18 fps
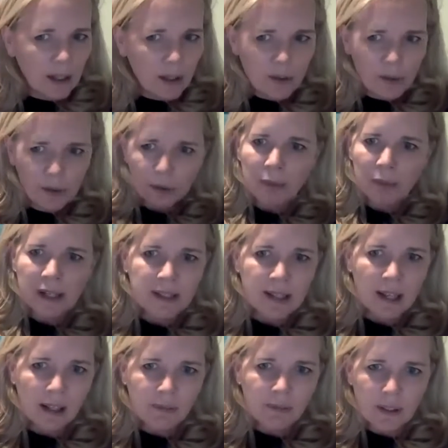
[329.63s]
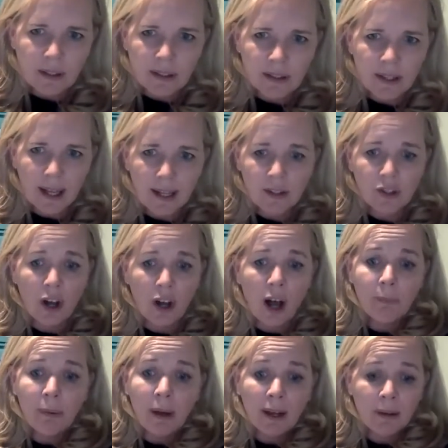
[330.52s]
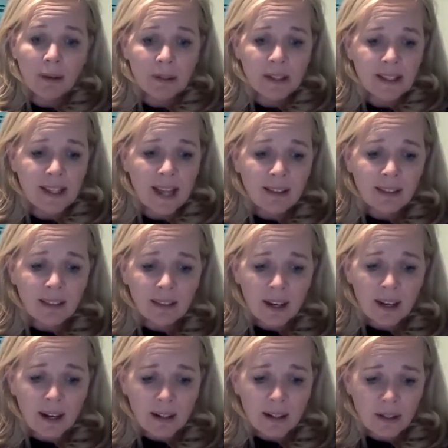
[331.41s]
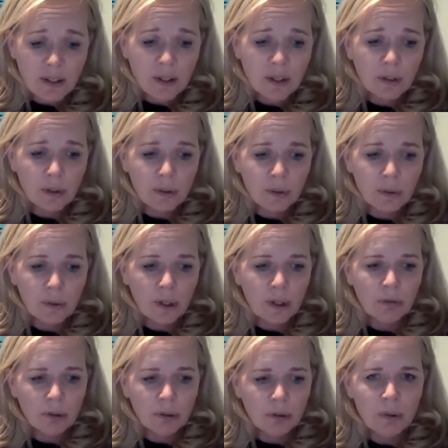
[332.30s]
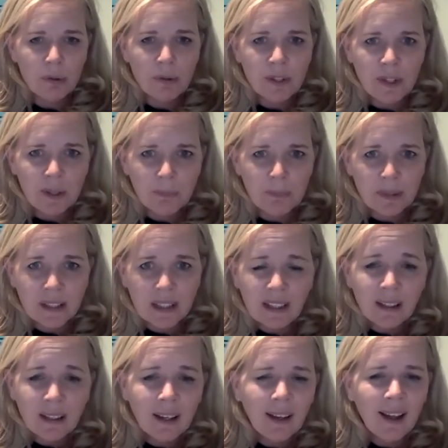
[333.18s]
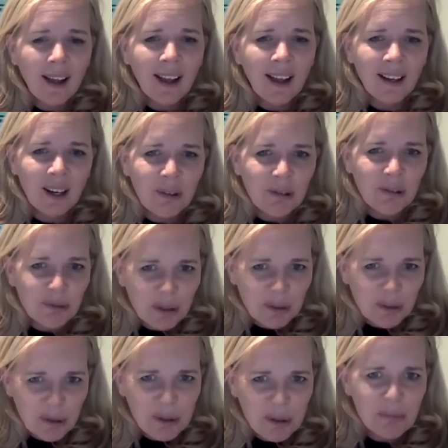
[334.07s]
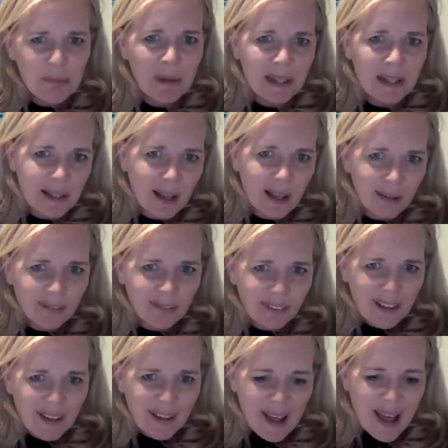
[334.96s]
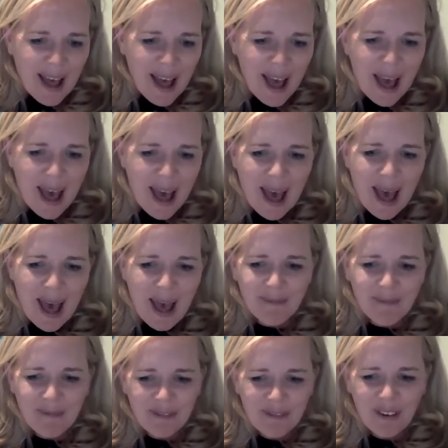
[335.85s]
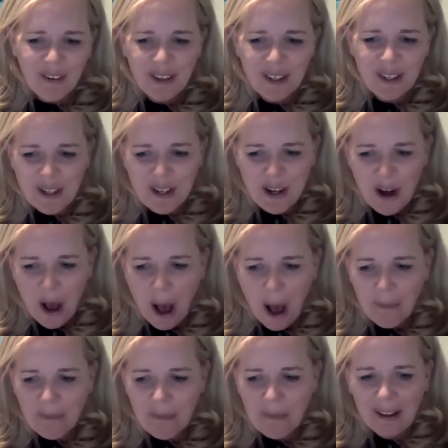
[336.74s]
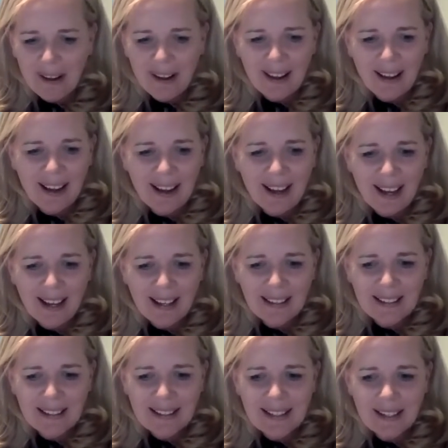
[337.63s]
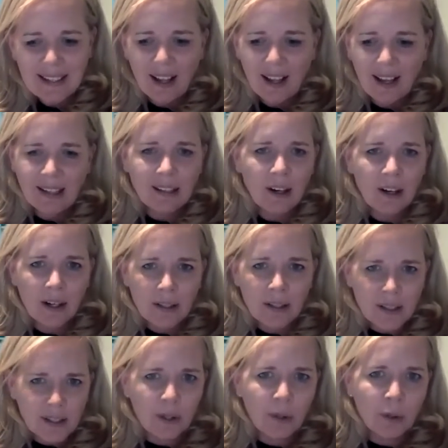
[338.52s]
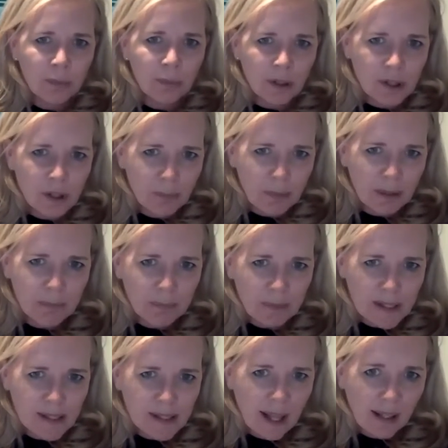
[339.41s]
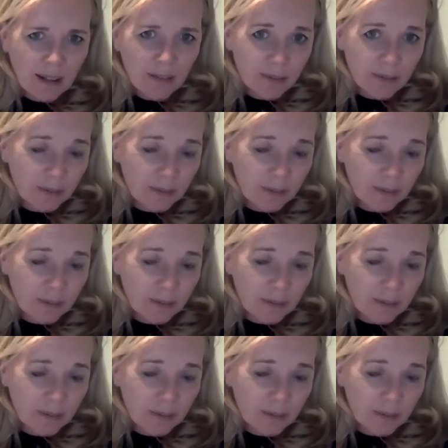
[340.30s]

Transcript: threw myself into that job. I was sent there to recruit somebody, and I recruited myself for the job. And I learned so much about myself